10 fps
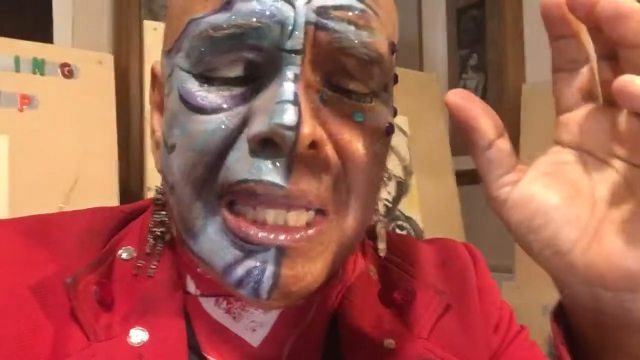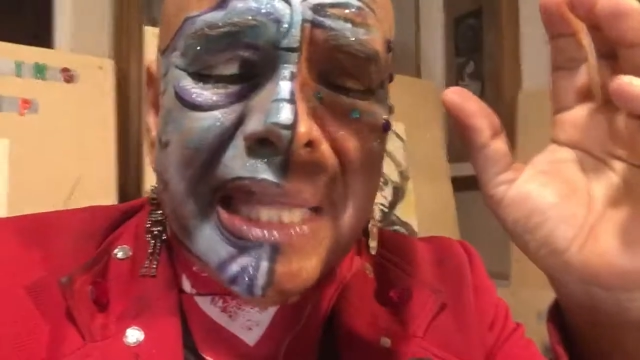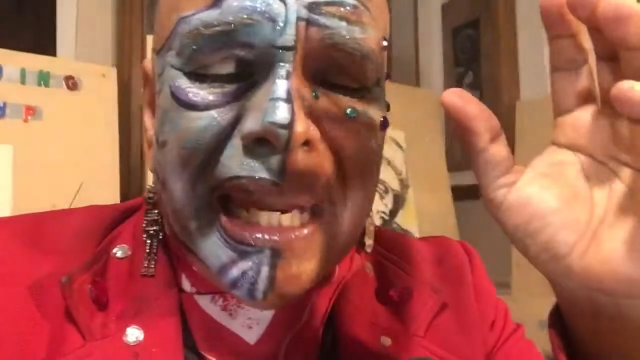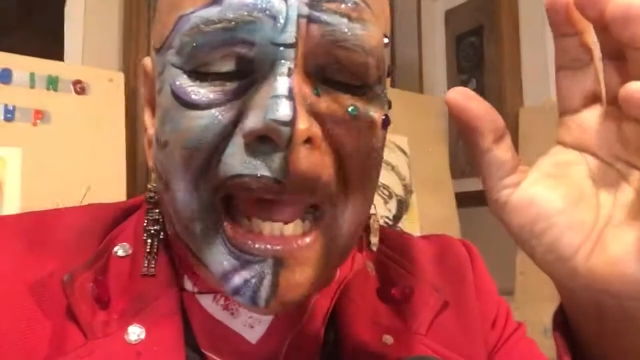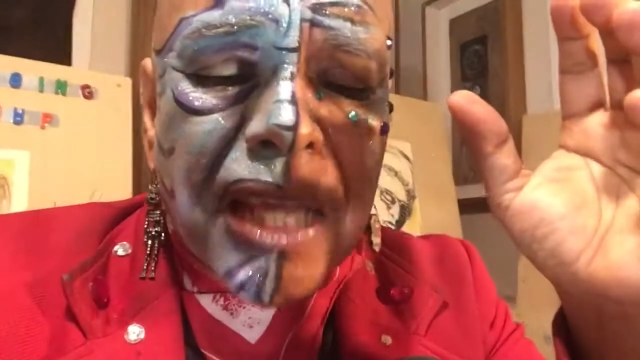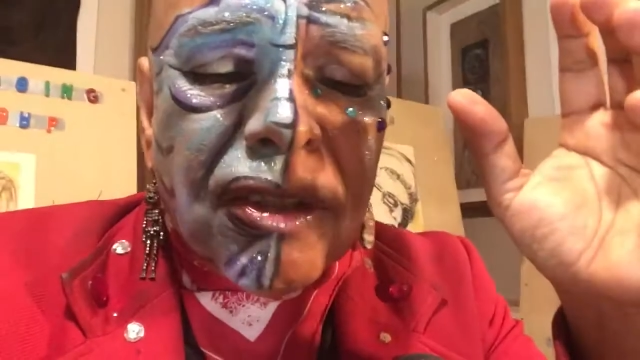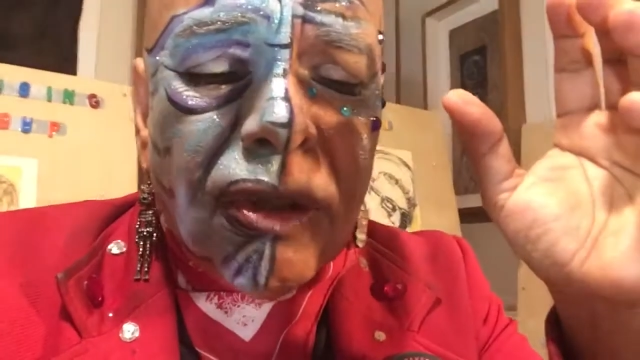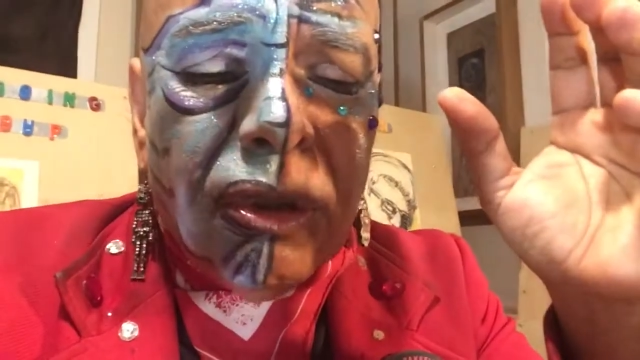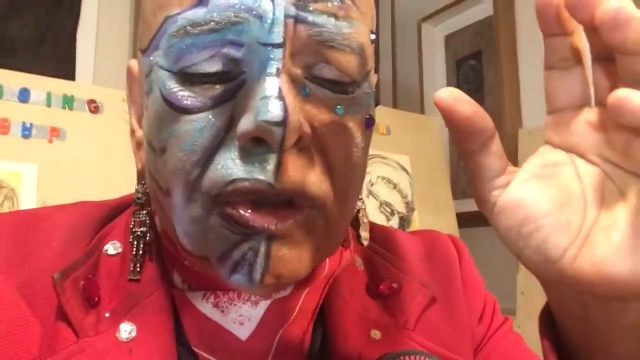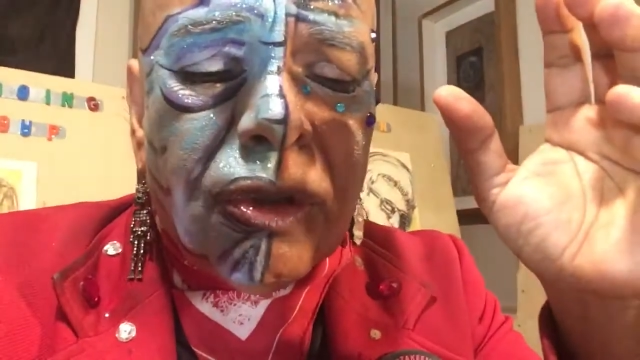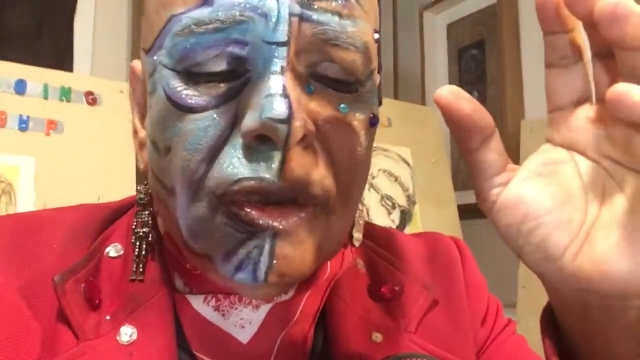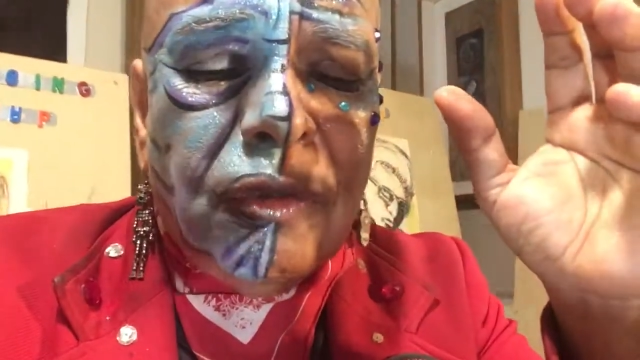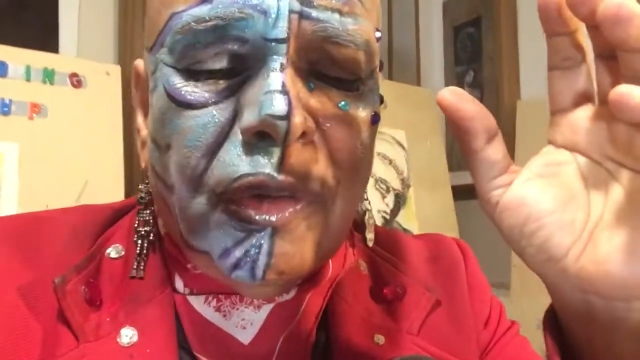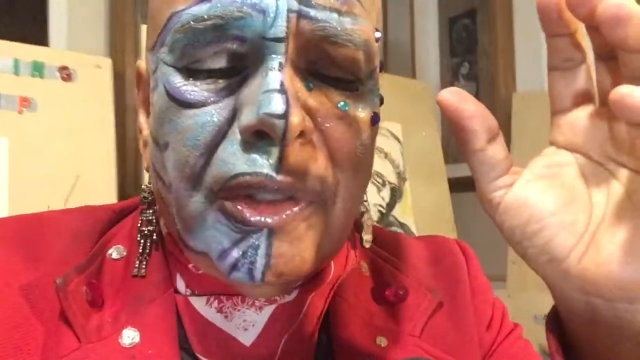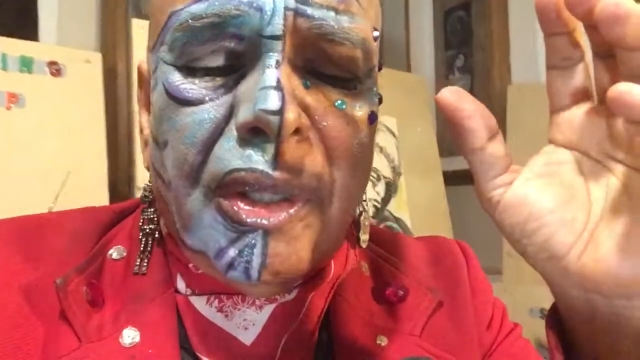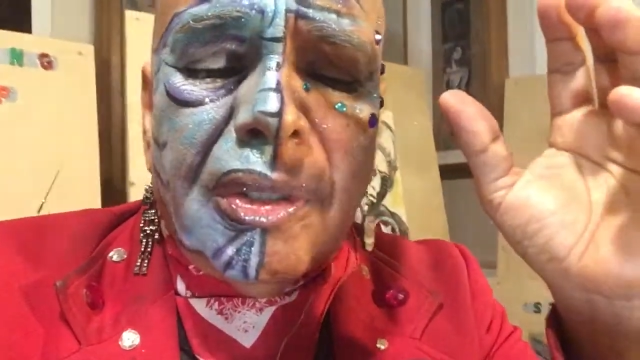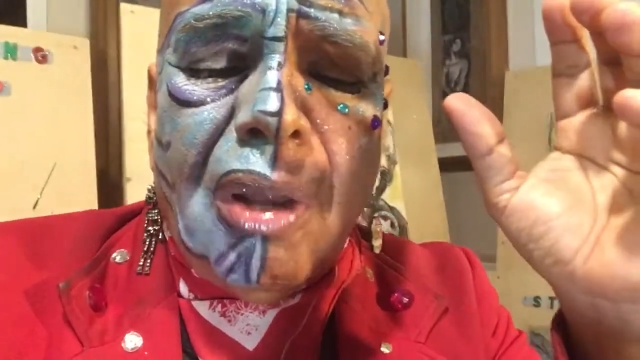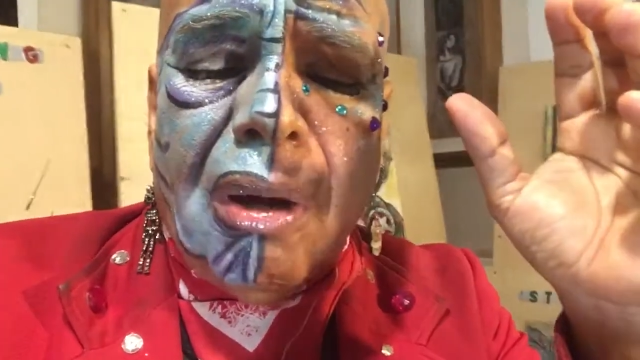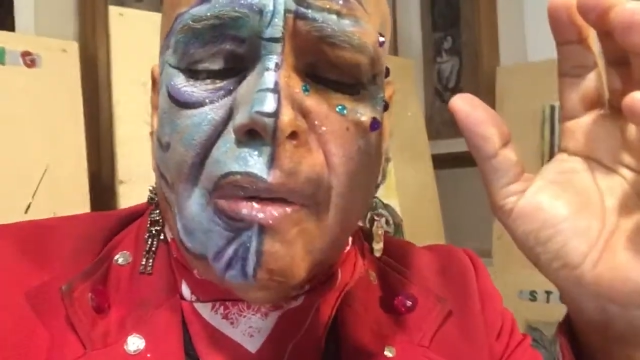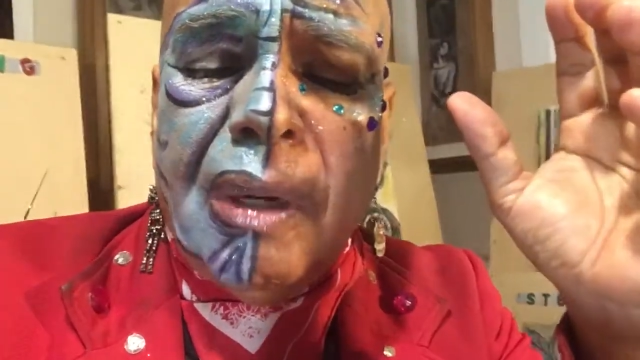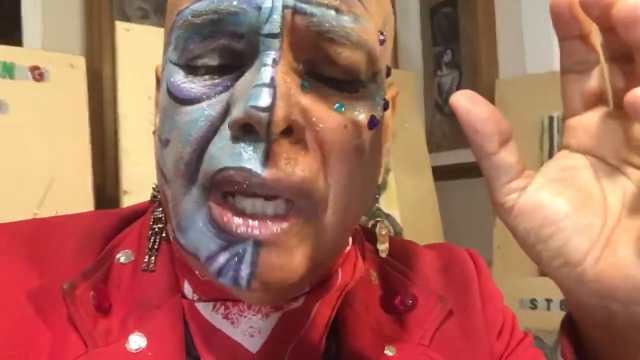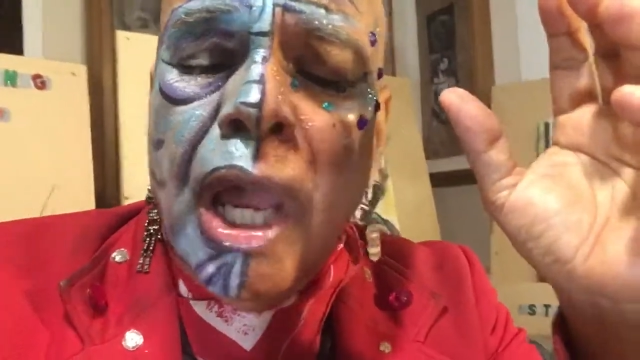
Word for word: that has no truth for the dark one.